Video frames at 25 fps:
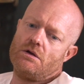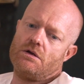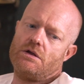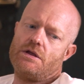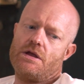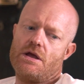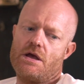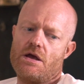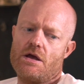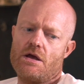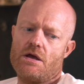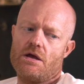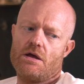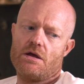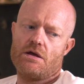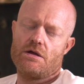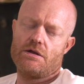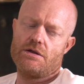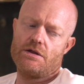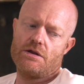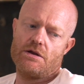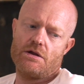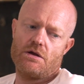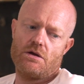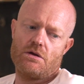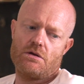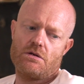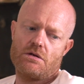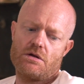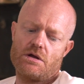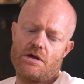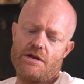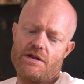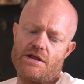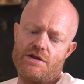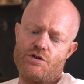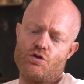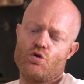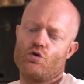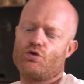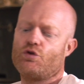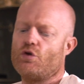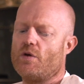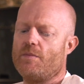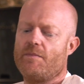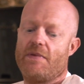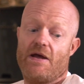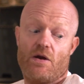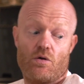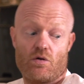Yeah, you know, and then you're
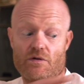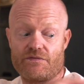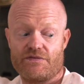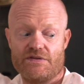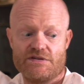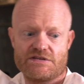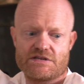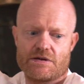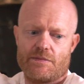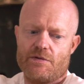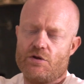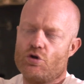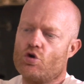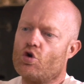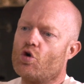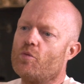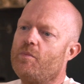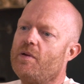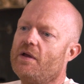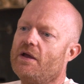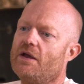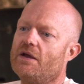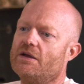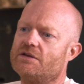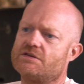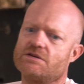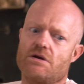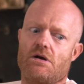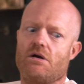doing better off than some of your peers.